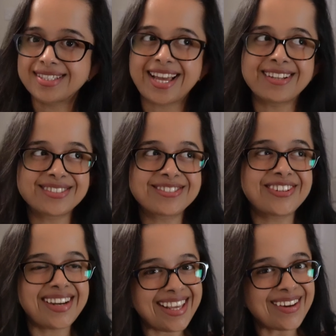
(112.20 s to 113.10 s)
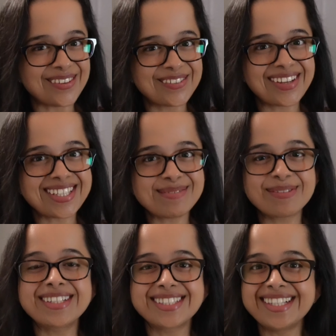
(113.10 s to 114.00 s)
Sounds really obvious,
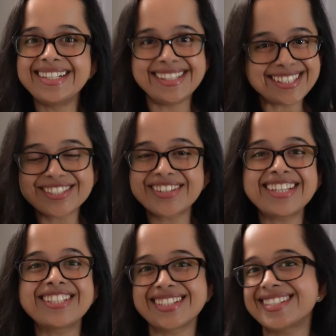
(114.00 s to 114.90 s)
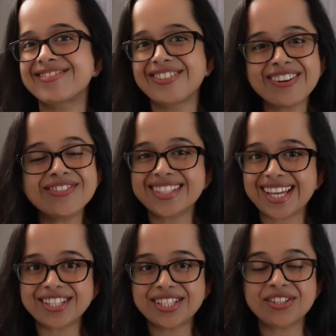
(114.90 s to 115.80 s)
but literally just rough
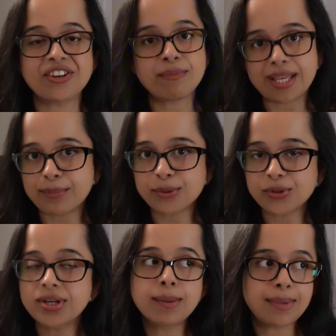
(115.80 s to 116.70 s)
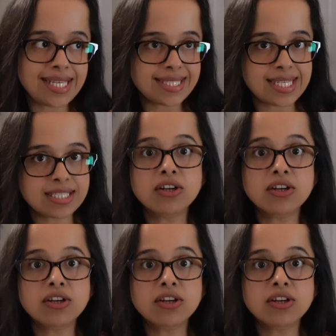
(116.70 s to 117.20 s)
sketches of people, places,